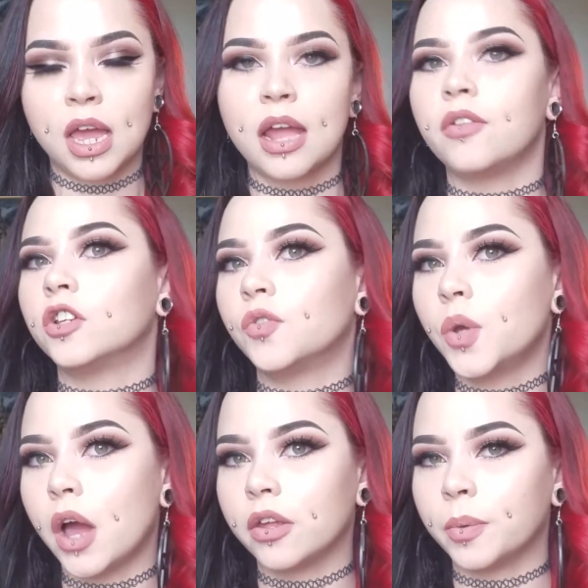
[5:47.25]
and there's a few
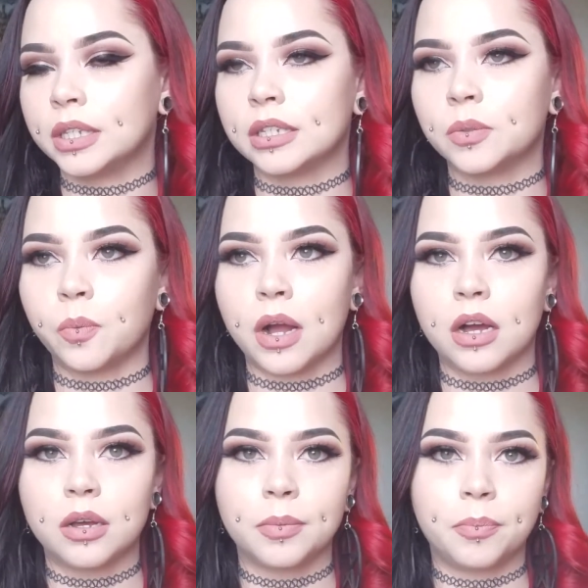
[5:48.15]
other ones as
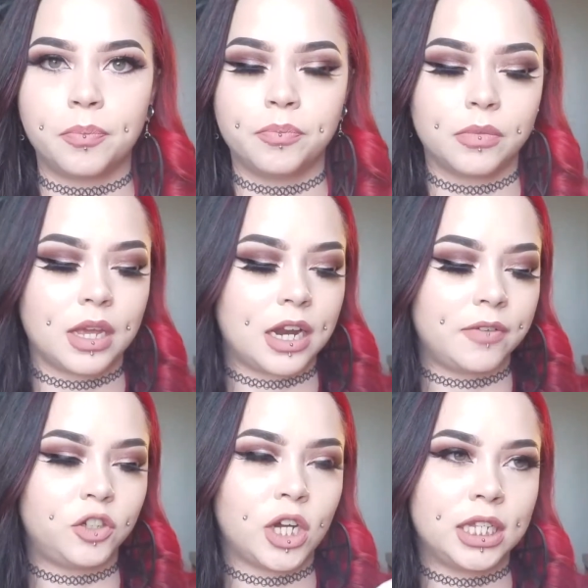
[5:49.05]
well. And
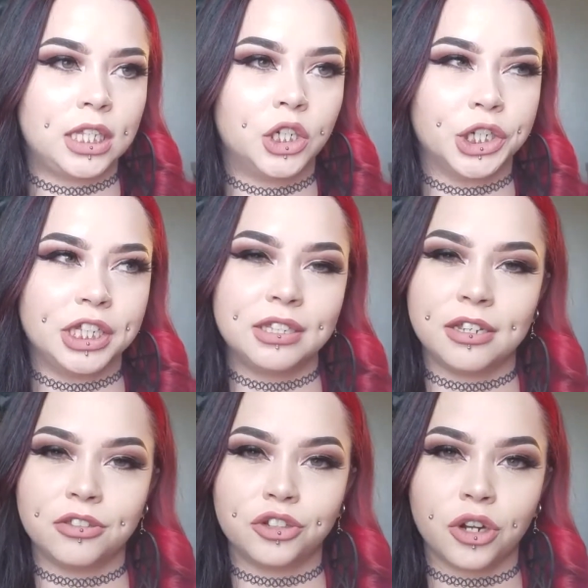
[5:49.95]
I've tried the green tea
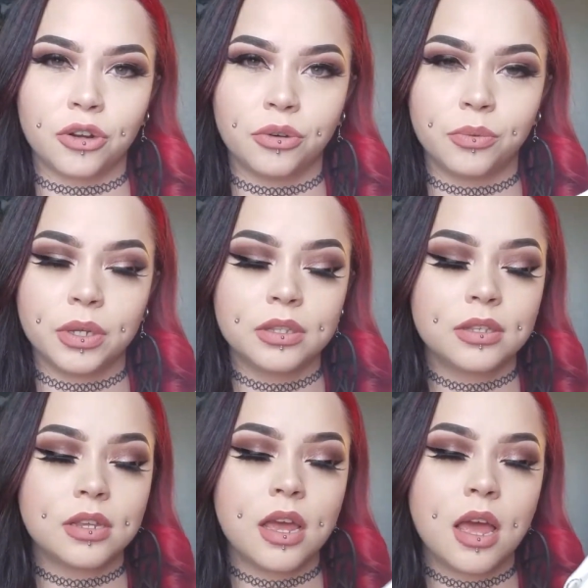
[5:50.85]
and the charcoal ones,
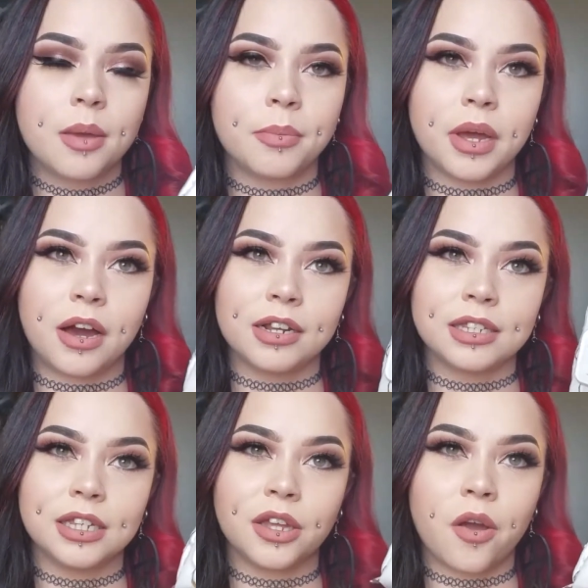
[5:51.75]
but
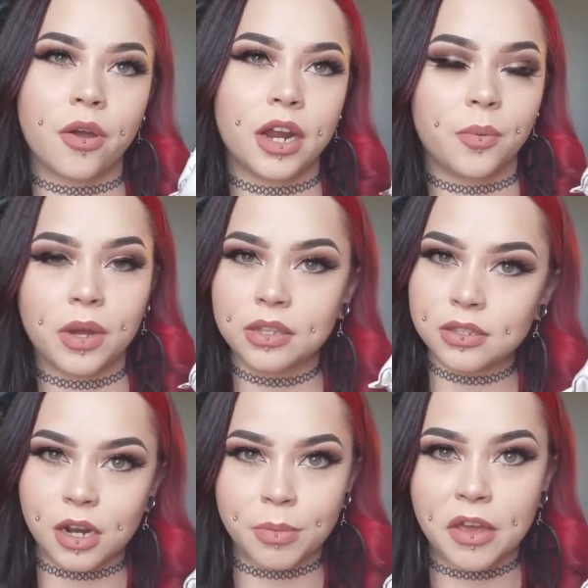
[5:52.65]
honestly, the coconut ones
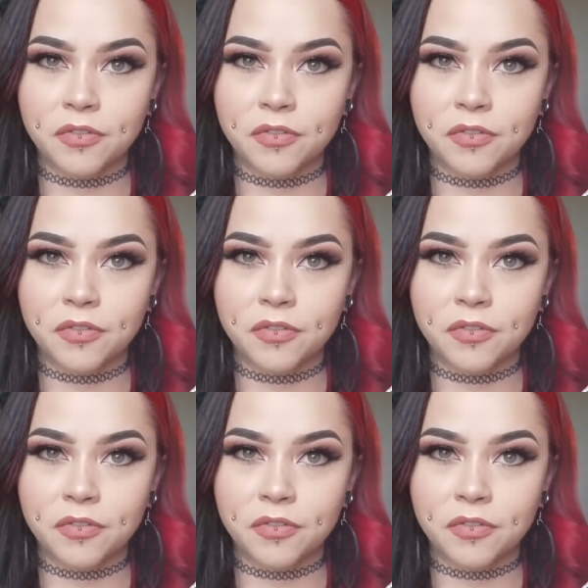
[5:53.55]
are my